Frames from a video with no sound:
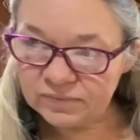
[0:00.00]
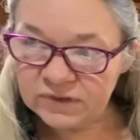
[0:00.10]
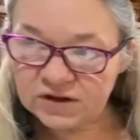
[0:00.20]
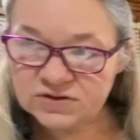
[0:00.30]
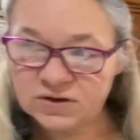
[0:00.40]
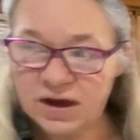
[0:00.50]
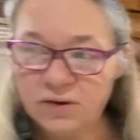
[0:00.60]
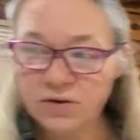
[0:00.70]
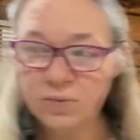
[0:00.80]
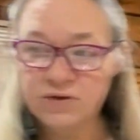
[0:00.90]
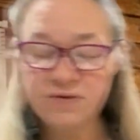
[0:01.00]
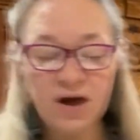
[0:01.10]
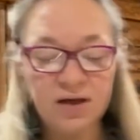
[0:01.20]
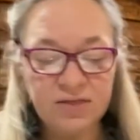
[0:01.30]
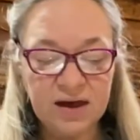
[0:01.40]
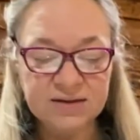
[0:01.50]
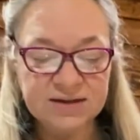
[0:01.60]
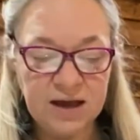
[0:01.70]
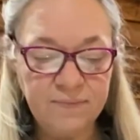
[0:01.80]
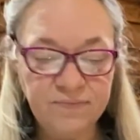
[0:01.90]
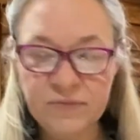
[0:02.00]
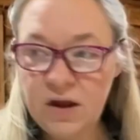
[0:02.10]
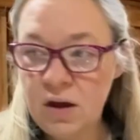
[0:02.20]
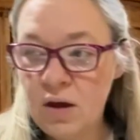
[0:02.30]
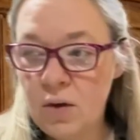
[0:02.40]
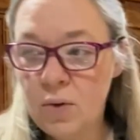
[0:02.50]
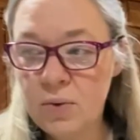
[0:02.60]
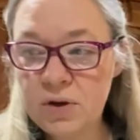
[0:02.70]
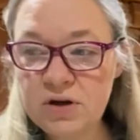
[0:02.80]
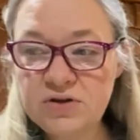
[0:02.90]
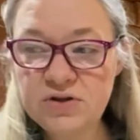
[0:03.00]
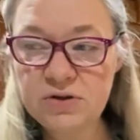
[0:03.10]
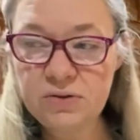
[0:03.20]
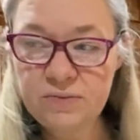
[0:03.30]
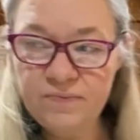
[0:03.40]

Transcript: So now that we've got that set, what we're going to do